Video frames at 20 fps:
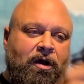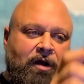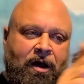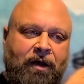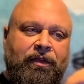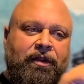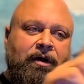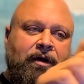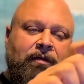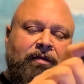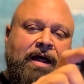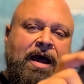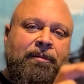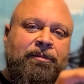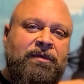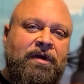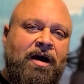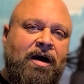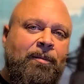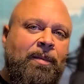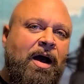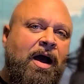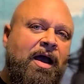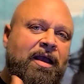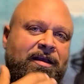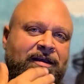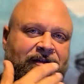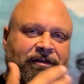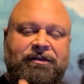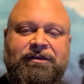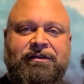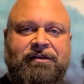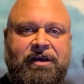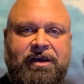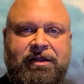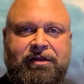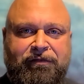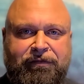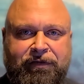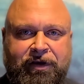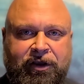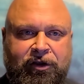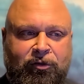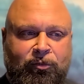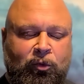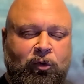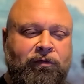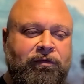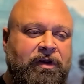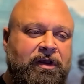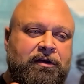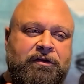on the laptop, I can see the figure moving.